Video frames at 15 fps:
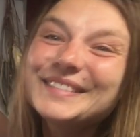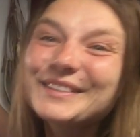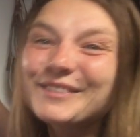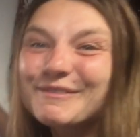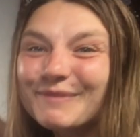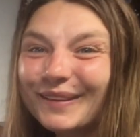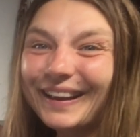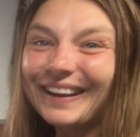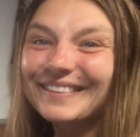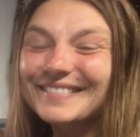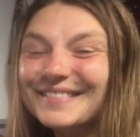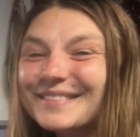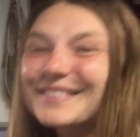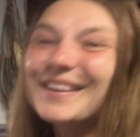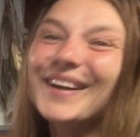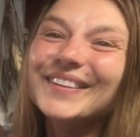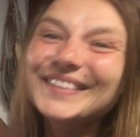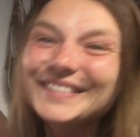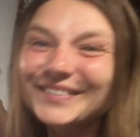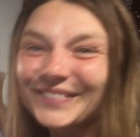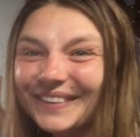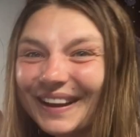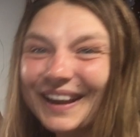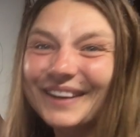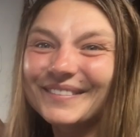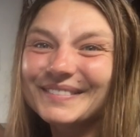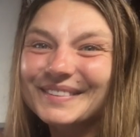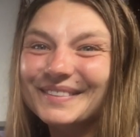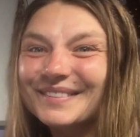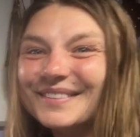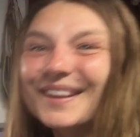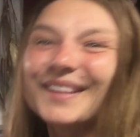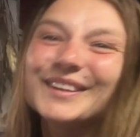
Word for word: different plants and there's all these different animals and there's all